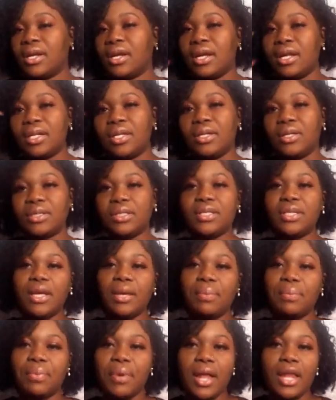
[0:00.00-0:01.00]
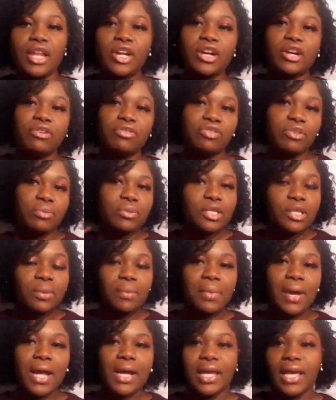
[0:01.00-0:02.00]
a little tip I learned from
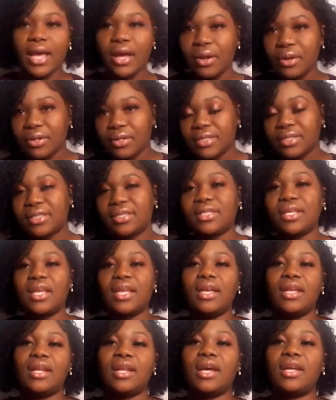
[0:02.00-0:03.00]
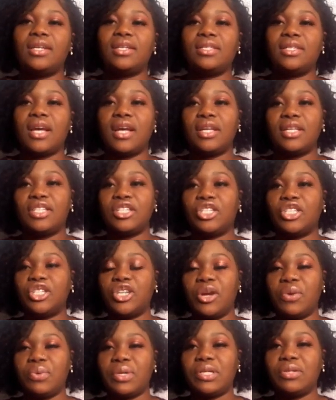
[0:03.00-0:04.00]
somebody else, and I decided to
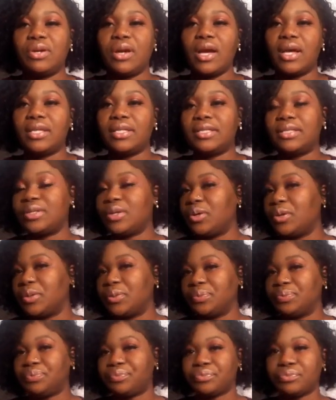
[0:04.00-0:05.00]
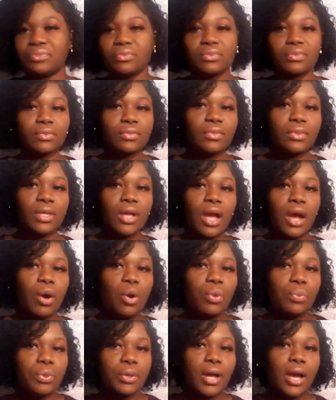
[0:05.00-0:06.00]
share with you guys. So I
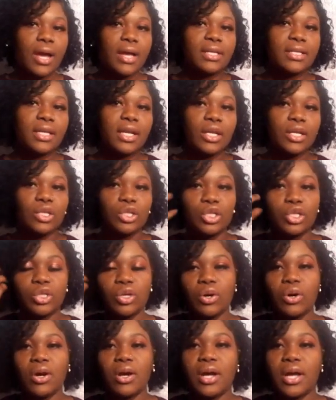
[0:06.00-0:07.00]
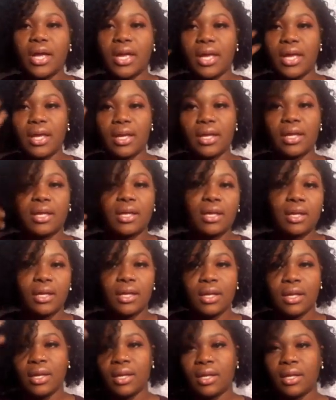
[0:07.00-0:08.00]
hope you guys enjoy,
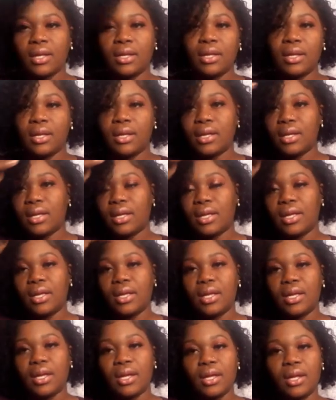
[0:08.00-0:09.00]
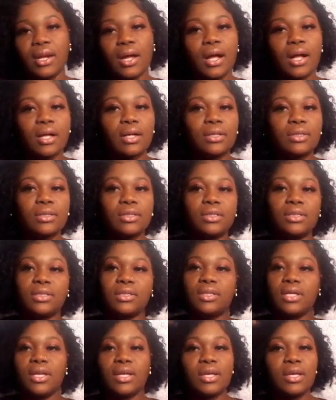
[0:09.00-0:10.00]
and I'll
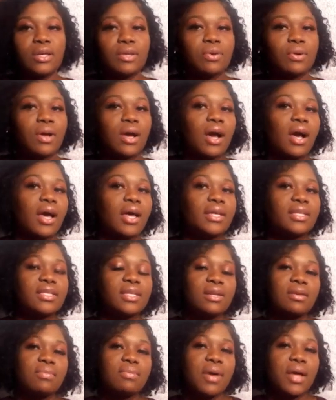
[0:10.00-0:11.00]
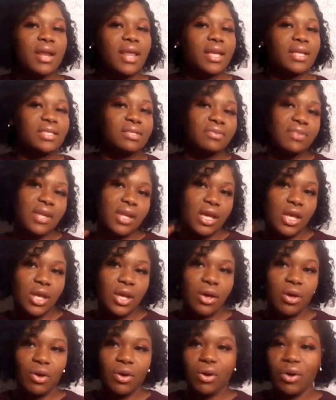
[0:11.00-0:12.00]
see you guys in my next
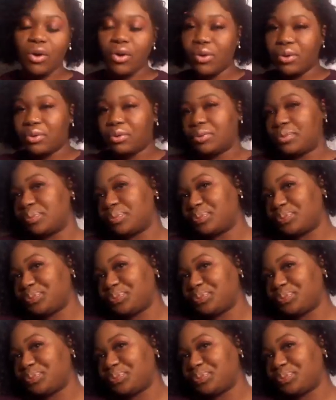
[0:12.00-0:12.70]
video.